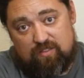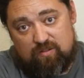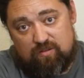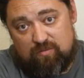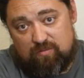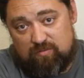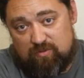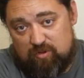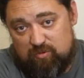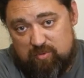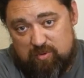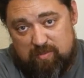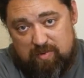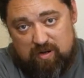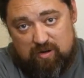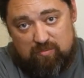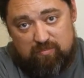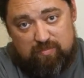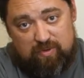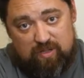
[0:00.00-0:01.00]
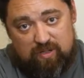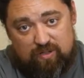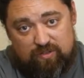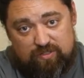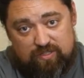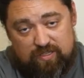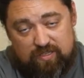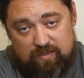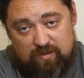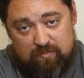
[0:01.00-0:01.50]
They're a little bit better
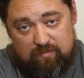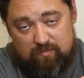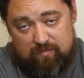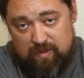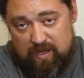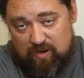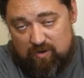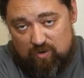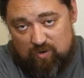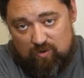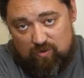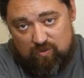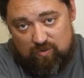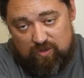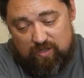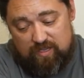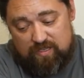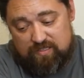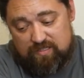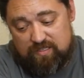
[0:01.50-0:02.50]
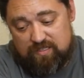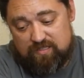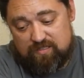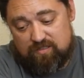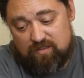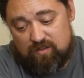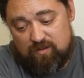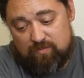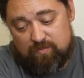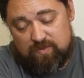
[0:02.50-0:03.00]
built, better cooling
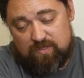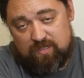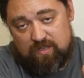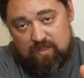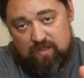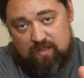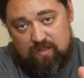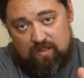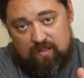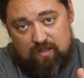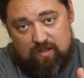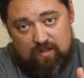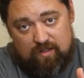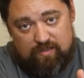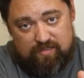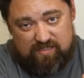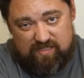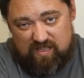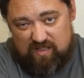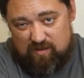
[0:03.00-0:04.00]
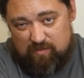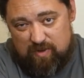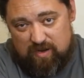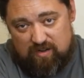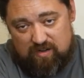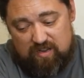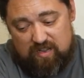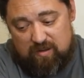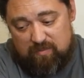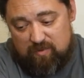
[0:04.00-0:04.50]
systems, slightly
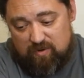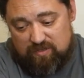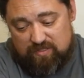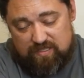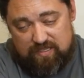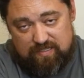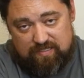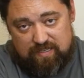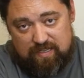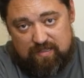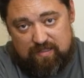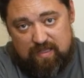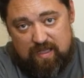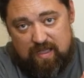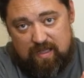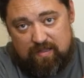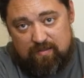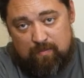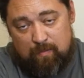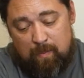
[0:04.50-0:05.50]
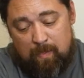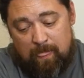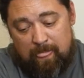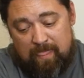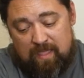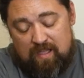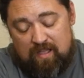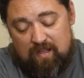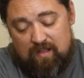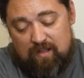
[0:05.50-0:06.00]
better keyboards, things like that.
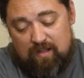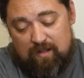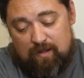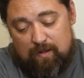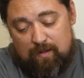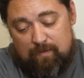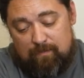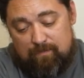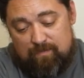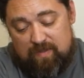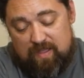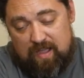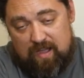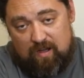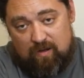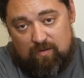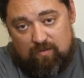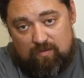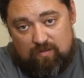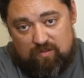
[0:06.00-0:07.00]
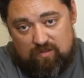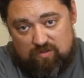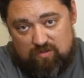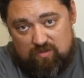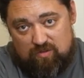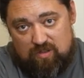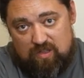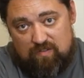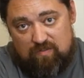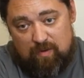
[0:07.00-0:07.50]
Now, you
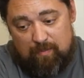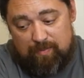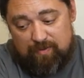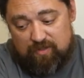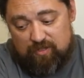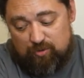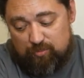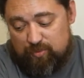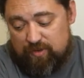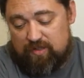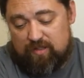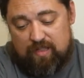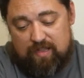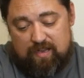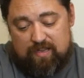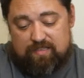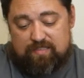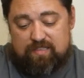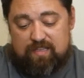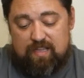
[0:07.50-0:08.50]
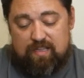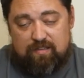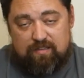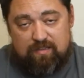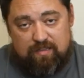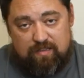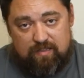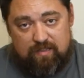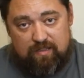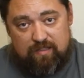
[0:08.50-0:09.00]
do give up a little bit. Like I said,
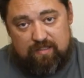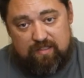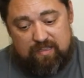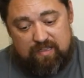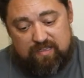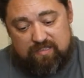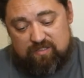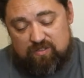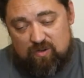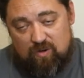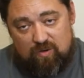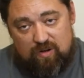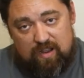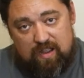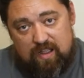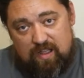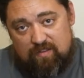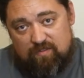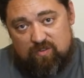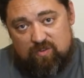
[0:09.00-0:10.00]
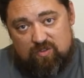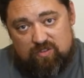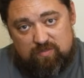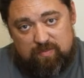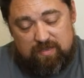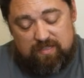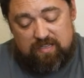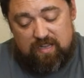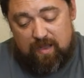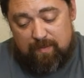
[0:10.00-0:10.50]
these don't have
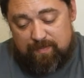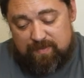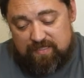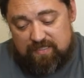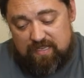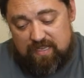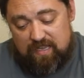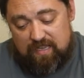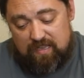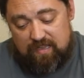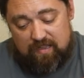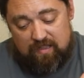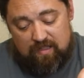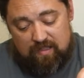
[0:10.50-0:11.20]
USB Type-C.